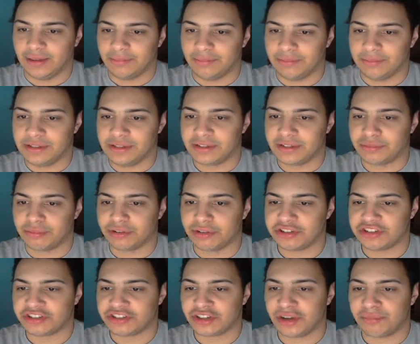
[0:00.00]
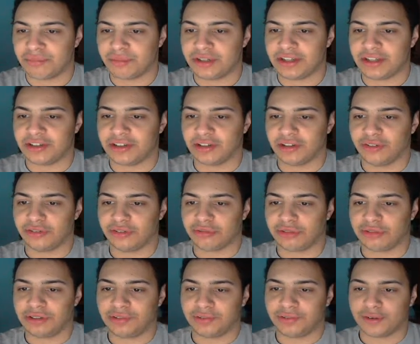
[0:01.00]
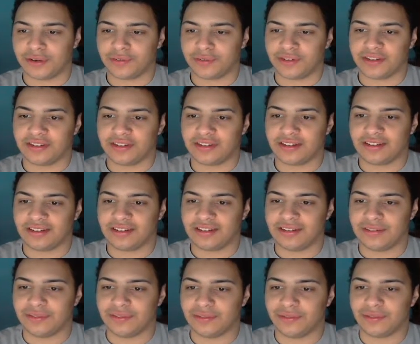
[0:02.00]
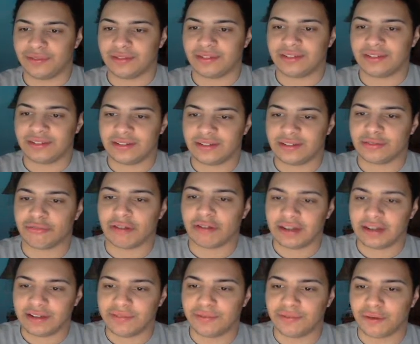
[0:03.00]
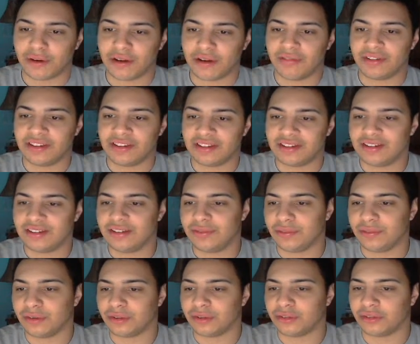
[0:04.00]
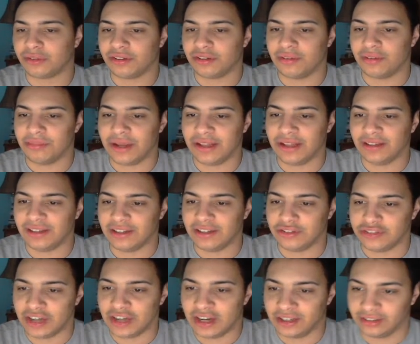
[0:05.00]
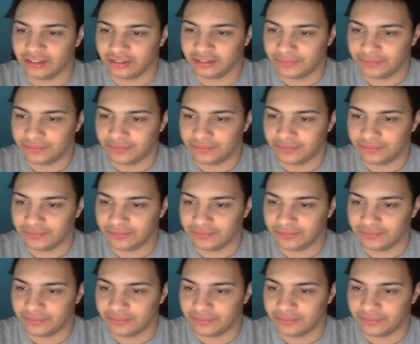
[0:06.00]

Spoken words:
This British company closed 24 of its 64 stores in mainland China.